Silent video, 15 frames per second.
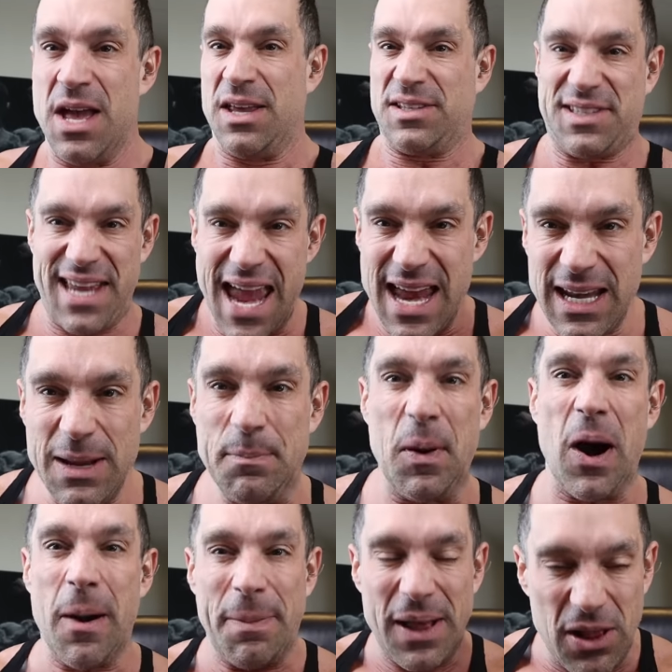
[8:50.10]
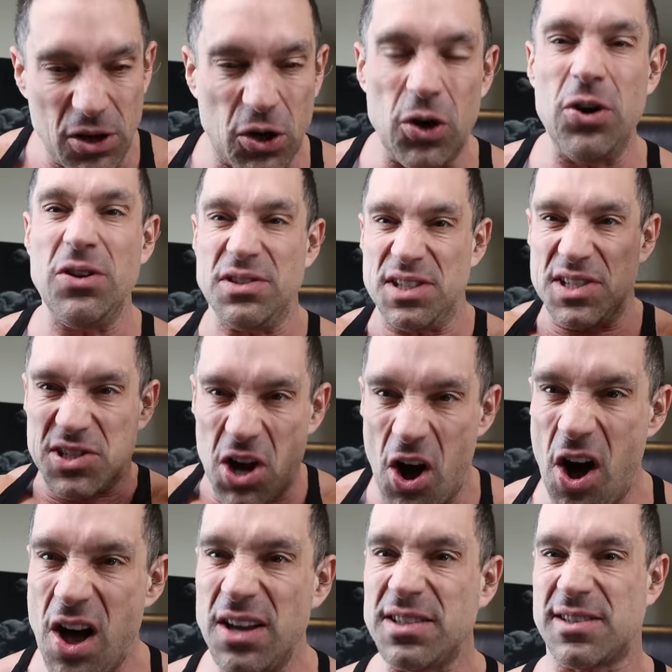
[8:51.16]
Standing barbell curls is
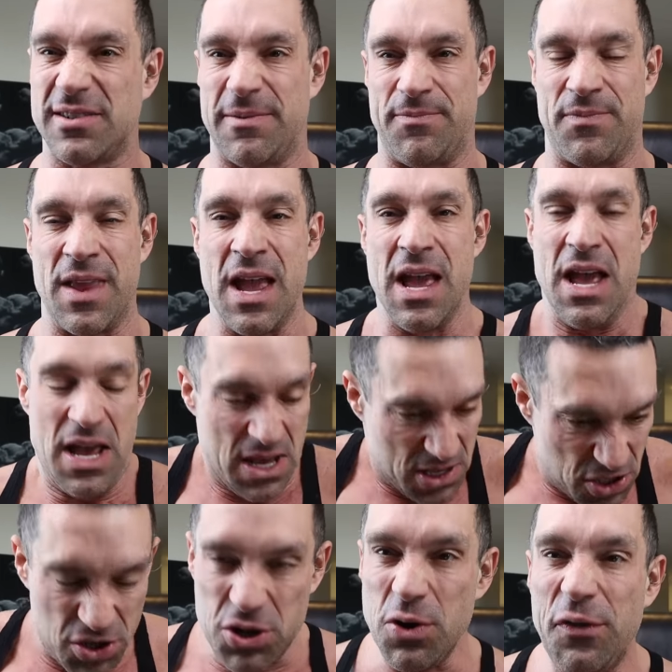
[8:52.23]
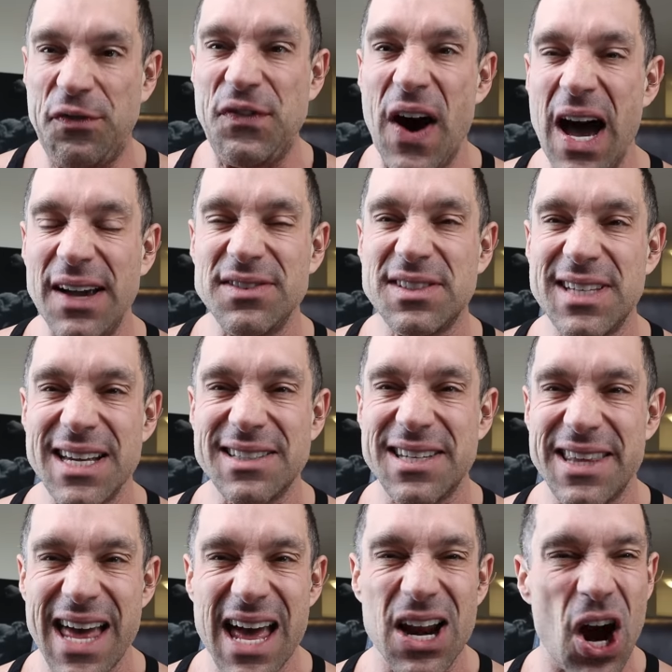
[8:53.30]
awesome. You do five sets
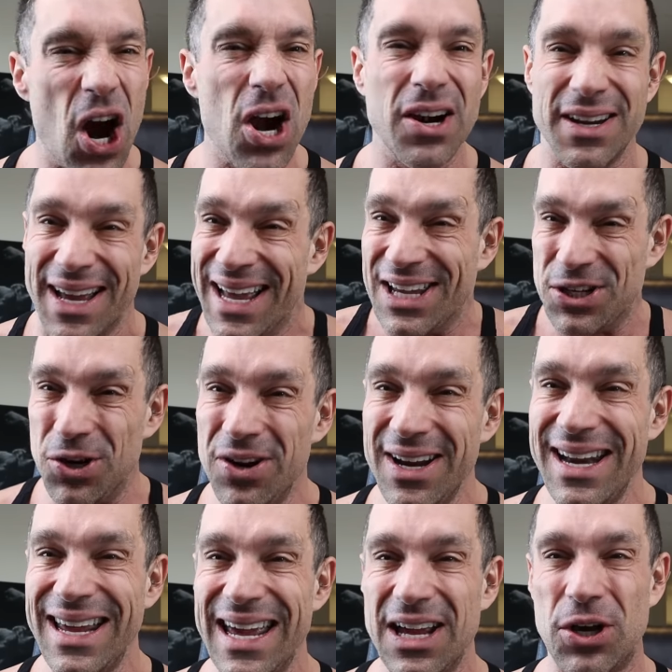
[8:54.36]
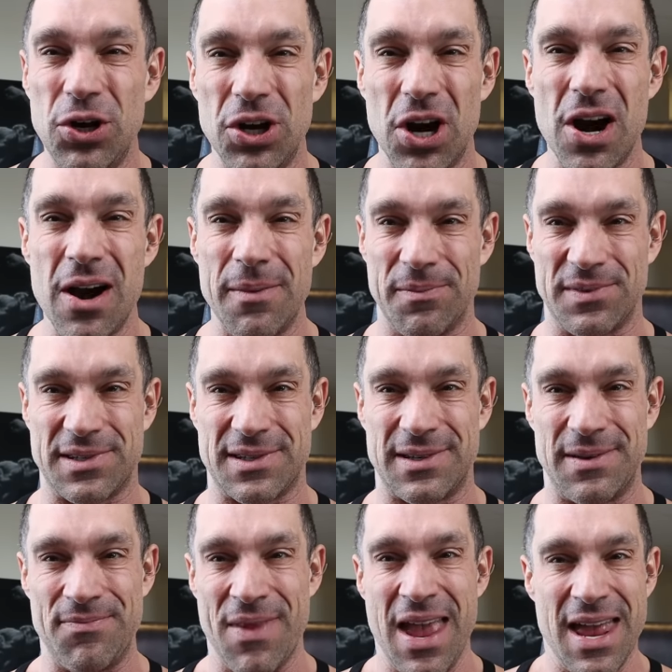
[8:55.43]
of that hard, you're gonna get good
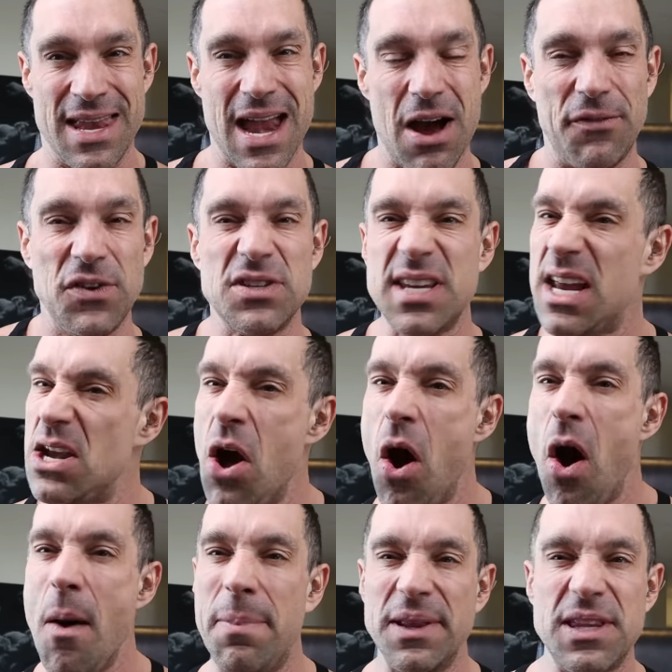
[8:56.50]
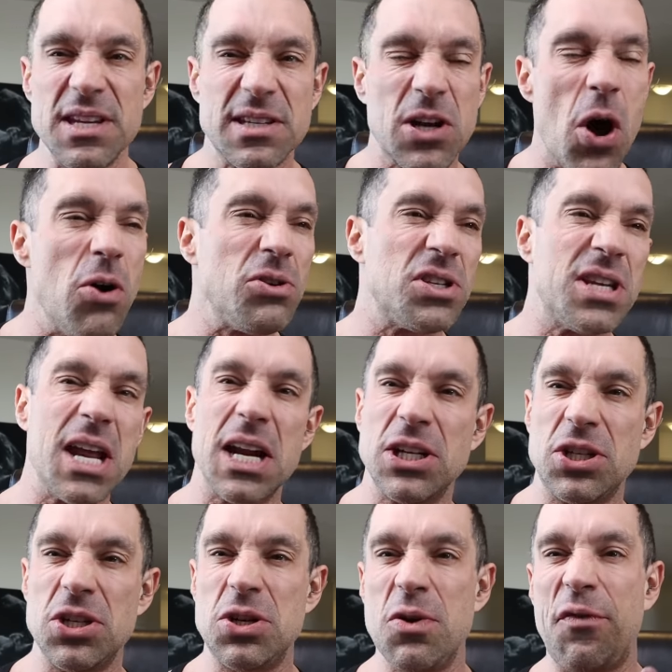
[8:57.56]
arms. Now, if you say, no, but this coach said I
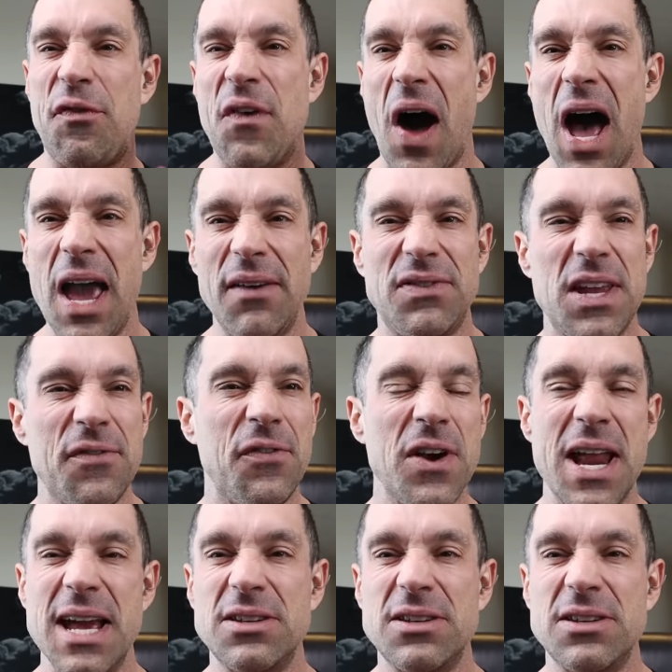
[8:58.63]
should do five different